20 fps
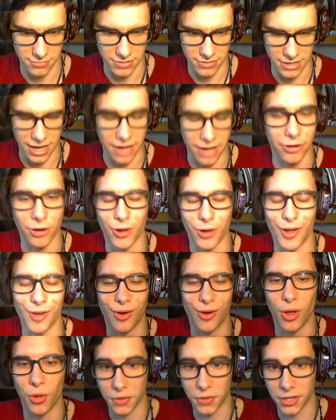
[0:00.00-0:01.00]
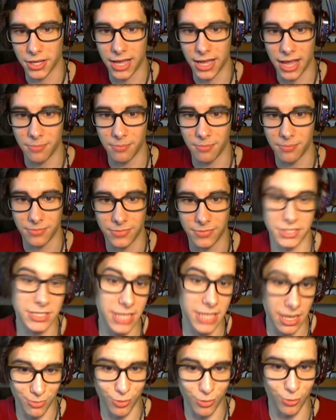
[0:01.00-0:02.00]
I don't know how long the game the
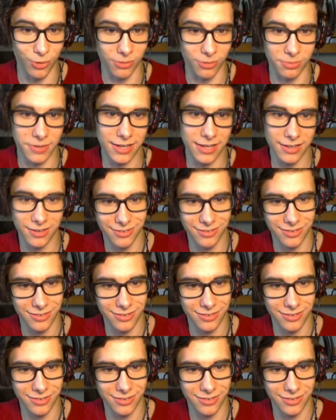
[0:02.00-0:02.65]
demo will be,